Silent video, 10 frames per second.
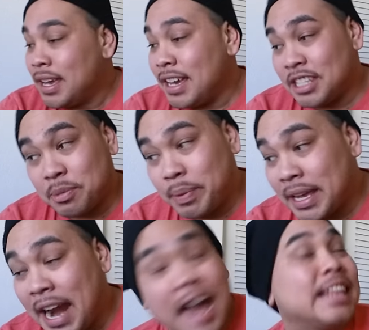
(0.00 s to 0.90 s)
It's
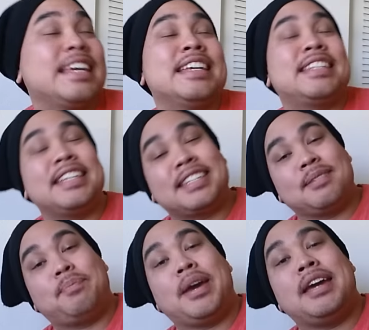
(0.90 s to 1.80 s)
been highly
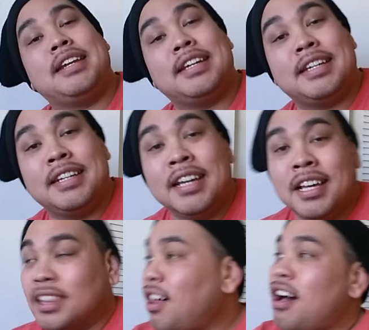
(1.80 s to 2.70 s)
anticipated,
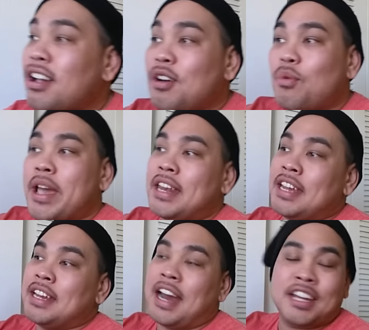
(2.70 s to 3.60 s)
long awaited.